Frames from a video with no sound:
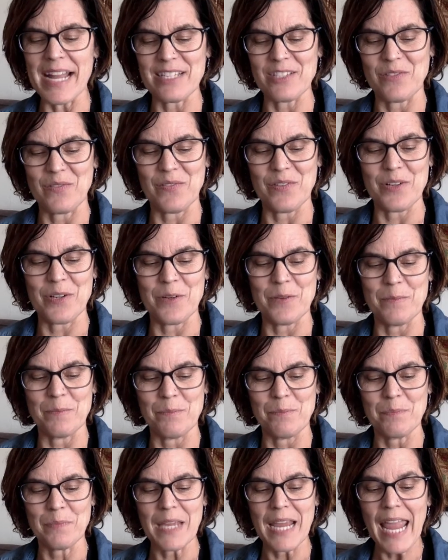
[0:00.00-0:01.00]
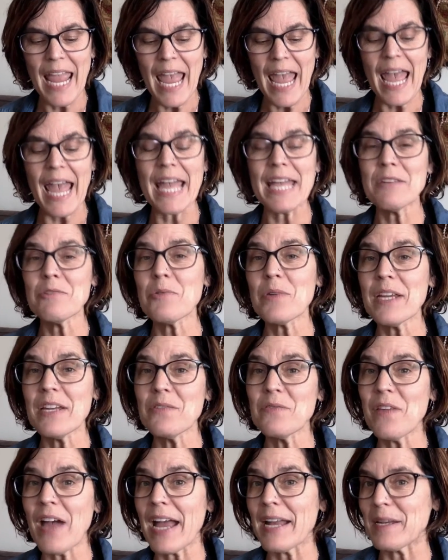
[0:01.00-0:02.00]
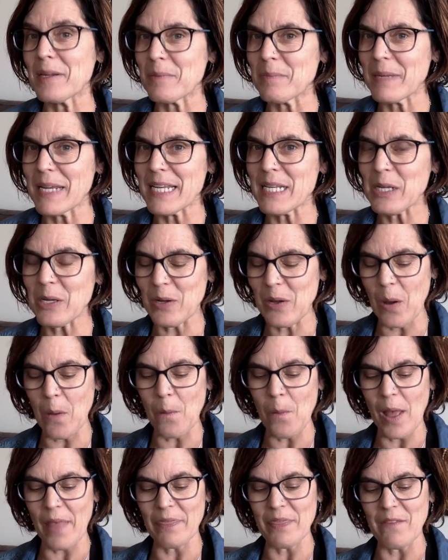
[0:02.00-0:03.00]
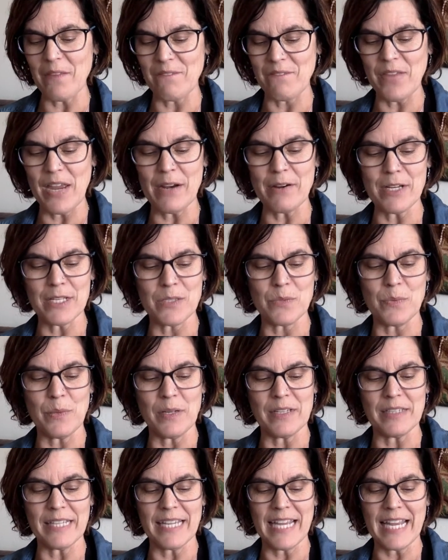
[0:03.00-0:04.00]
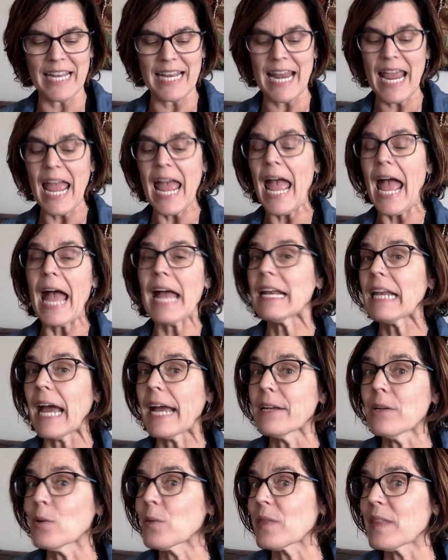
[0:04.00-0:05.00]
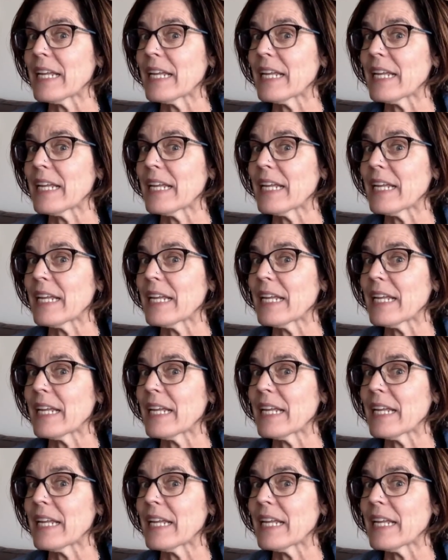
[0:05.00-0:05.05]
asked Fern. Henry invited me to go on the Ferris wheel again, and I don't